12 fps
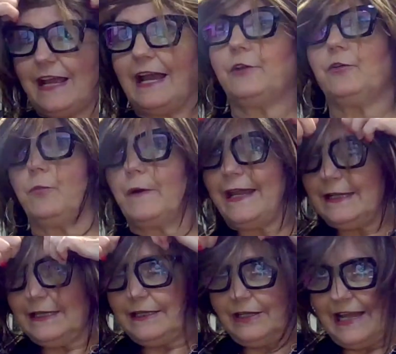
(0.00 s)
tighter wig
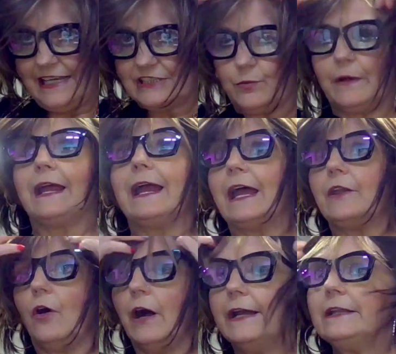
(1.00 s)
than the last one I
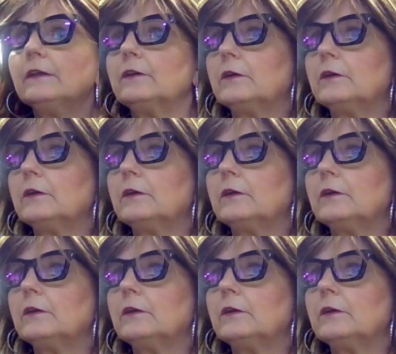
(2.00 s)
had on.